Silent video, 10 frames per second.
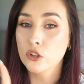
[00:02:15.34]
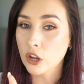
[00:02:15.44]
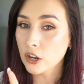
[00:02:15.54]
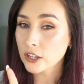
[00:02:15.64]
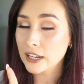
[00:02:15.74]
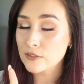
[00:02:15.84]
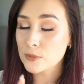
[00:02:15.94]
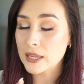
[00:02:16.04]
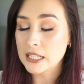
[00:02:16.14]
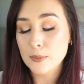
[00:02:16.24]
Not long enough
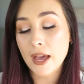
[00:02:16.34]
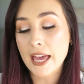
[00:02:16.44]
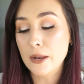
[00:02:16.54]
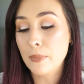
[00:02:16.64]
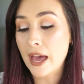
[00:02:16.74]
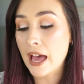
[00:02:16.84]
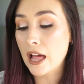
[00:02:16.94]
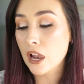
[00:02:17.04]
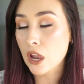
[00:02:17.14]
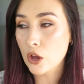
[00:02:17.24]
to be expired, but
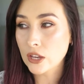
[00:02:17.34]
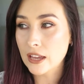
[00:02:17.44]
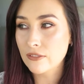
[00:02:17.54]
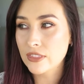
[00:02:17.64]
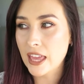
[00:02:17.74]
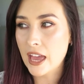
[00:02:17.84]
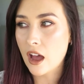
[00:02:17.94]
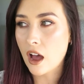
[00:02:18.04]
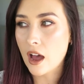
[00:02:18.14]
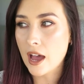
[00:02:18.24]
long enough
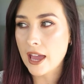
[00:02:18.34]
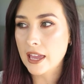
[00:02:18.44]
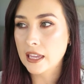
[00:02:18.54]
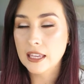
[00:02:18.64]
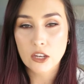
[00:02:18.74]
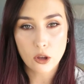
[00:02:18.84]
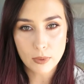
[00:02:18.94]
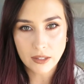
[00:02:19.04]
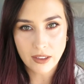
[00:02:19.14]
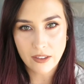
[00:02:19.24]
that I cannot
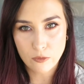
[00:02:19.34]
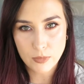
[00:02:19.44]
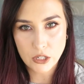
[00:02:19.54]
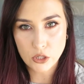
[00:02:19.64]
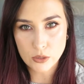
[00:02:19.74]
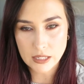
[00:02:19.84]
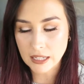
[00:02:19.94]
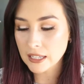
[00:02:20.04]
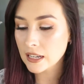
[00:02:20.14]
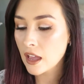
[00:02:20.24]
believe I haven't been
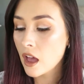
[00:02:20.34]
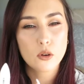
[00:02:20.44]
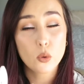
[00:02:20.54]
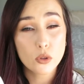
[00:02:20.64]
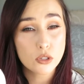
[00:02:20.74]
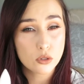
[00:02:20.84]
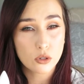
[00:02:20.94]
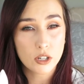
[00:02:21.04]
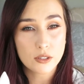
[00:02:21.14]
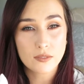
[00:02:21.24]
using it. In all the
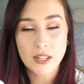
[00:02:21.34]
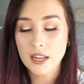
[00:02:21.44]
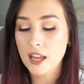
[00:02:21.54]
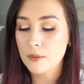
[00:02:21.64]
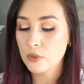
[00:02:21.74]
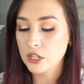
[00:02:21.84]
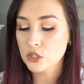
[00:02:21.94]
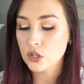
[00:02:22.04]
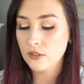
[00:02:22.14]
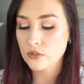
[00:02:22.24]
tutorials I've done, I'm pretty
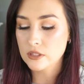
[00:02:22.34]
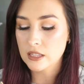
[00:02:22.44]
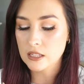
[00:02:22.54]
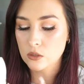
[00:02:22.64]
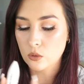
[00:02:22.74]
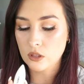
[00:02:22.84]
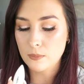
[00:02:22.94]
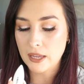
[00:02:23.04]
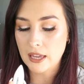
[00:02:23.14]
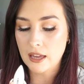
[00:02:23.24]
sure I've used this or
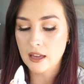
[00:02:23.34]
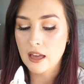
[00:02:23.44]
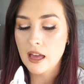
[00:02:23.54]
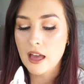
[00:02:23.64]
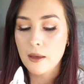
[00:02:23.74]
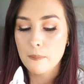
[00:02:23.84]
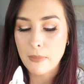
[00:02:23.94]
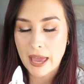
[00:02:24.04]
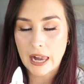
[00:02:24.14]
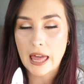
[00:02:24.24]
the Becca
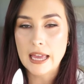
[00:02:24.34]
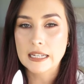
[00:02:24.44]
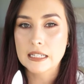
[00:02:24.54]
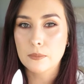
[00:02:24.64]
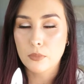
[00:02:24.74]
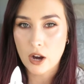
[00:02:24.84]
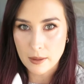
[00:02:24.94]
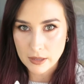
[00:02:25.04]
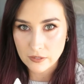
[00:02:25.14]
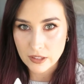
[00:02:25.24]
Backlight
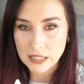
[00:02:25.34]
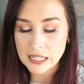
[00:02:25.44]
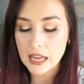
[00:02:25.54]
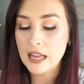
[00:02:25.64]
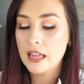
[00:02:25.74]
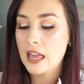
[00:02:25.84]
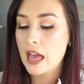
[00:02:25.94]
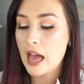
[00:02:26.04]
Priming Filter.